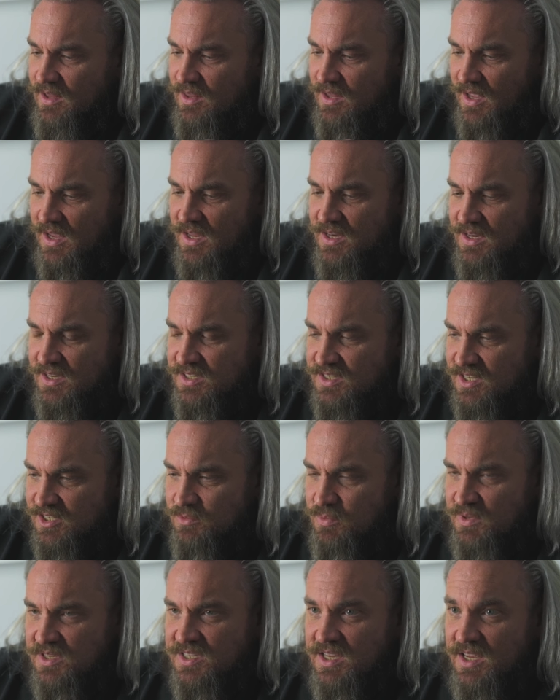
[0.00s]
the indies
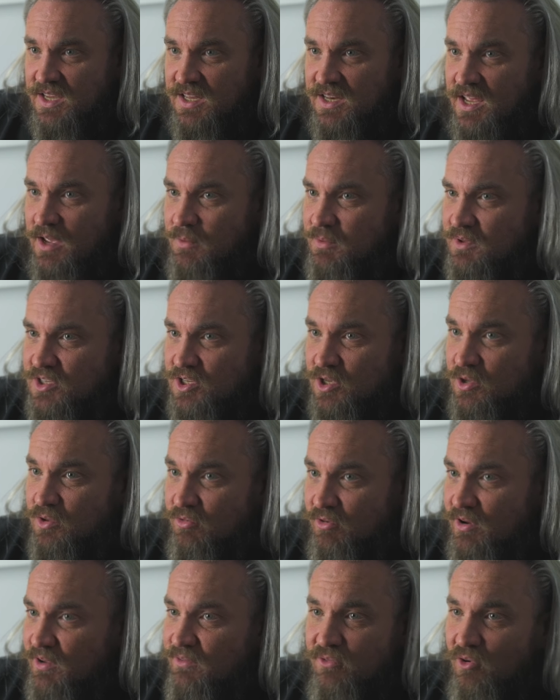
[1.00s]
as we see it now with two,
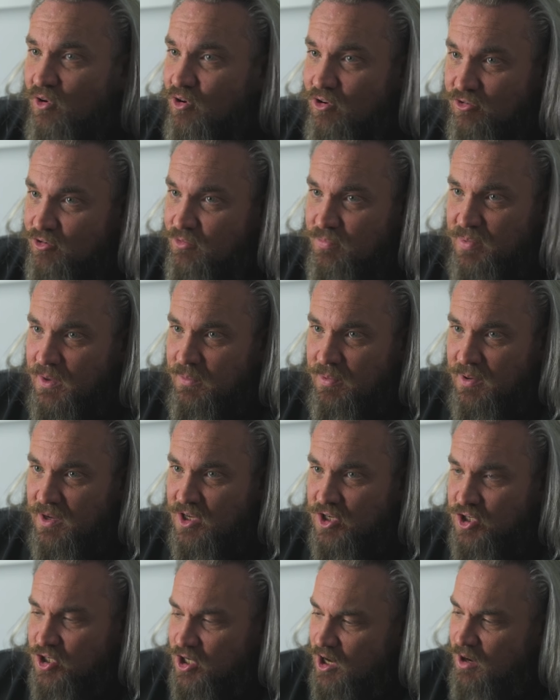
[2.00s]
three, four hundred people
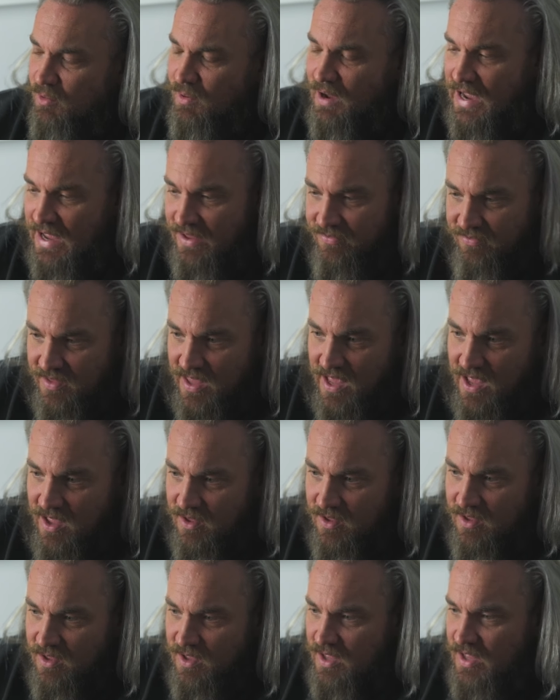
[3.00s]
at a show and
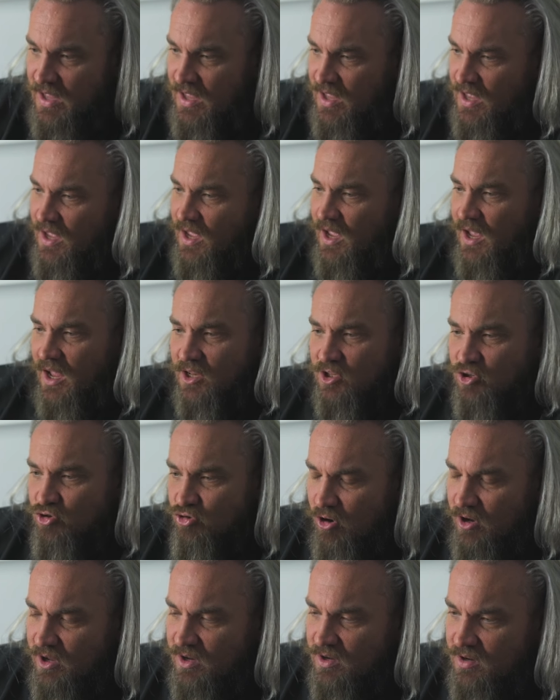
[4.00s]
that, and
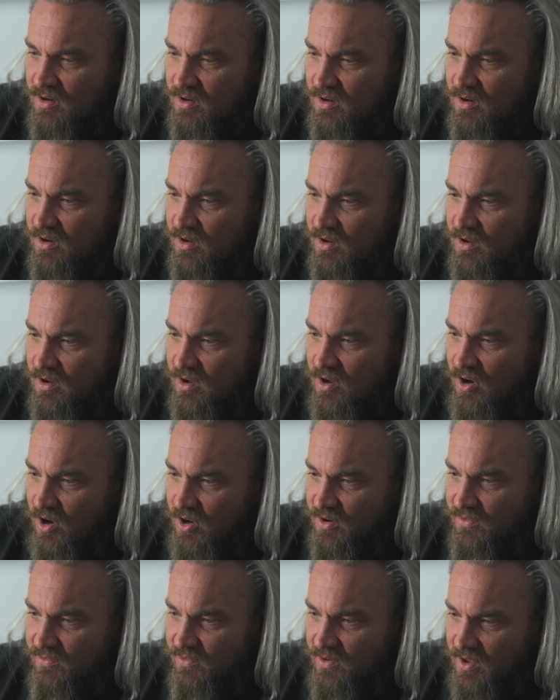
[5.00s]
try and
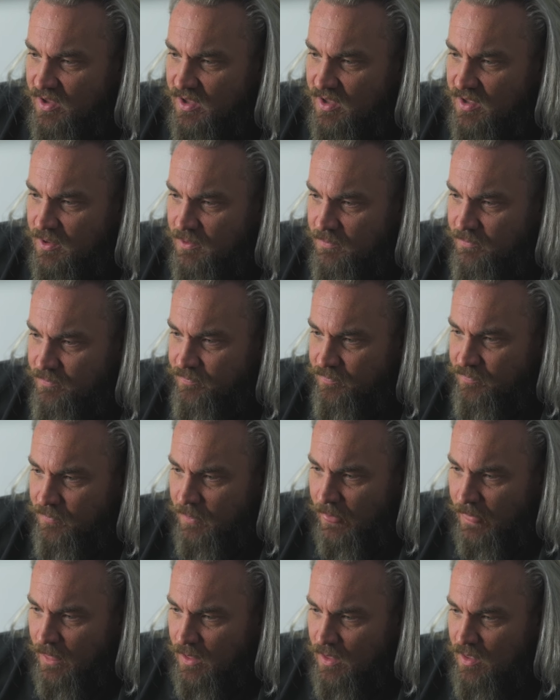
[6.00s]
kind of like
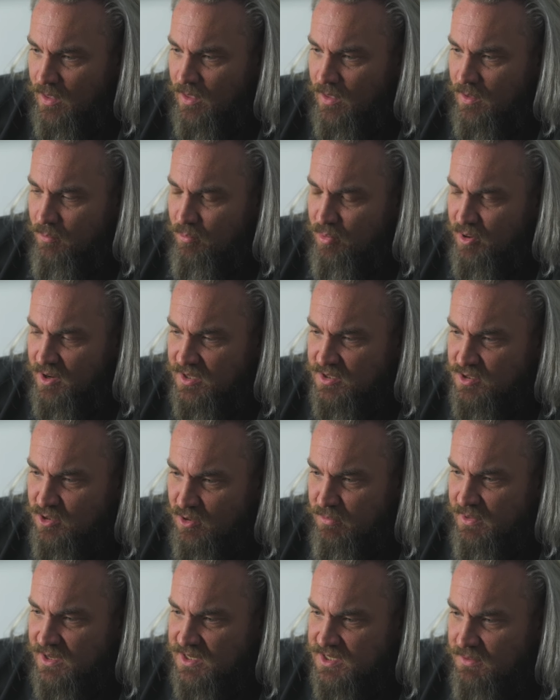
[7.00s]
put it
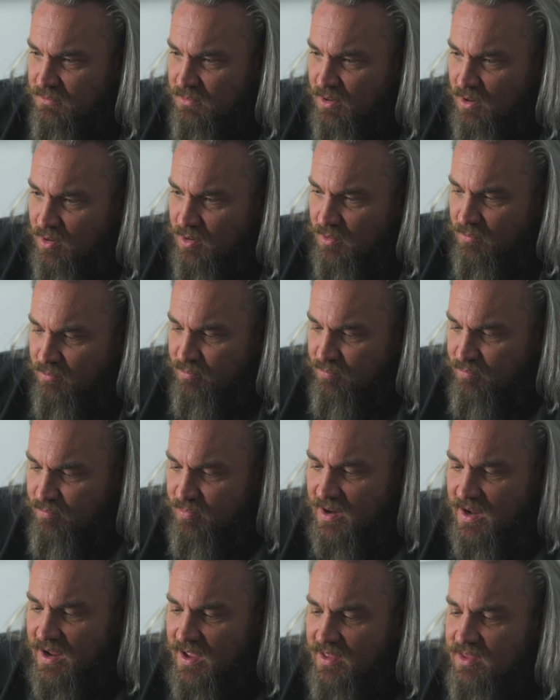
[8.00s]
into a mixing bowl and
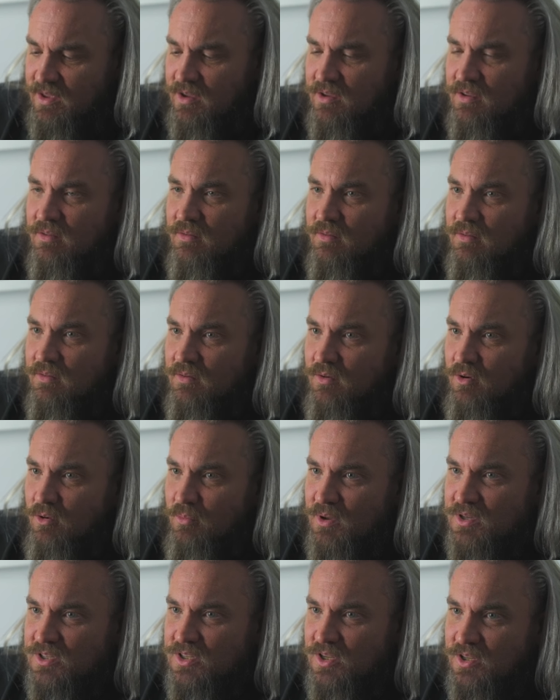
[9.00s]
bring out the
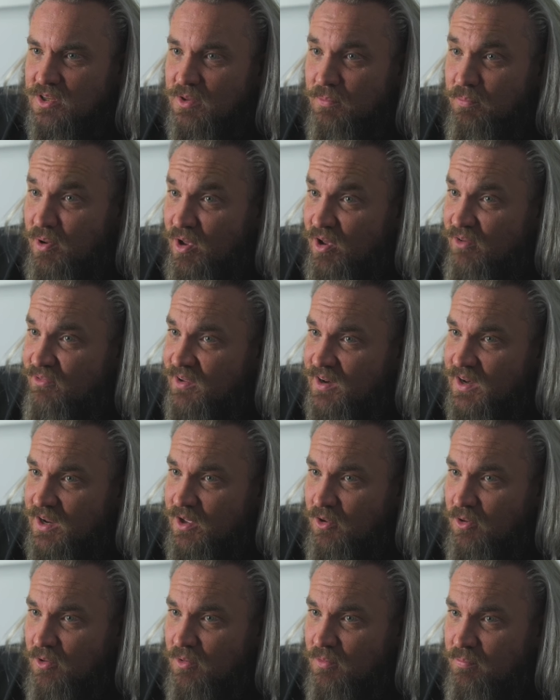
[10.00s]
almost like the perfect
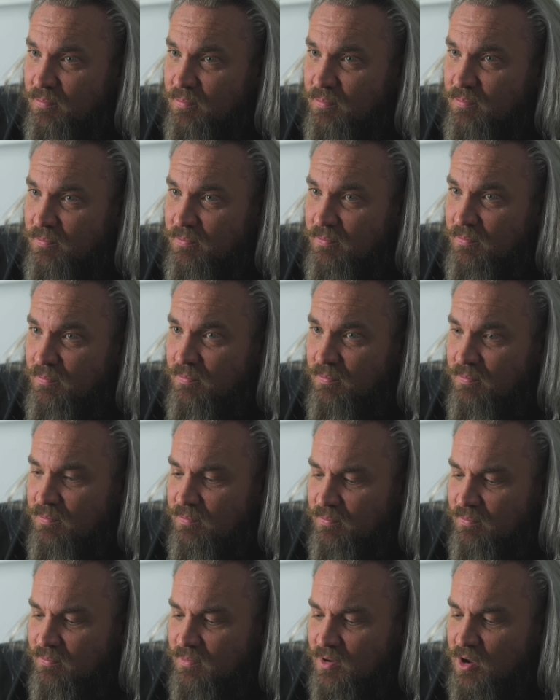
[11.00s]

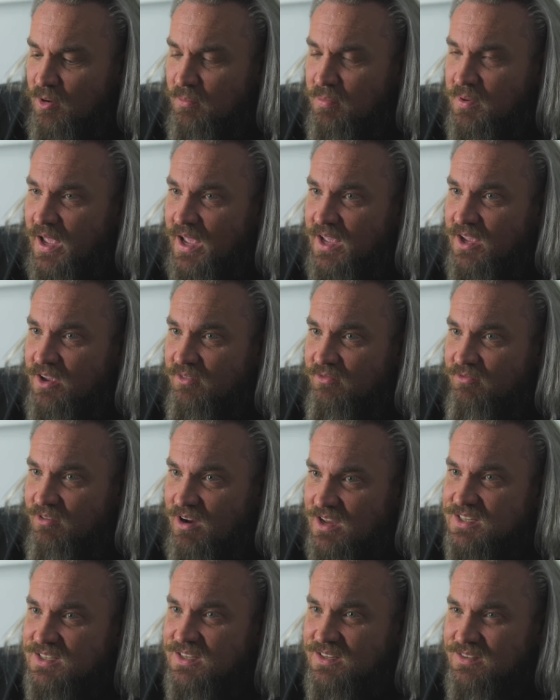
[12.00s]
little cupcake of
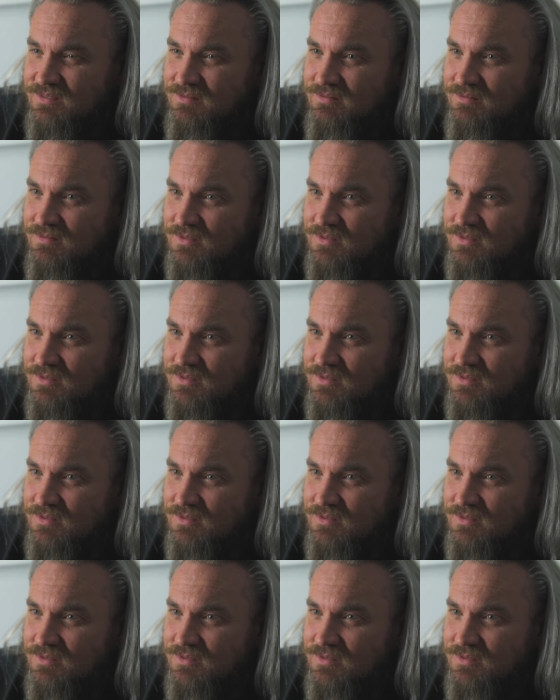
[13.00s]
wrestling.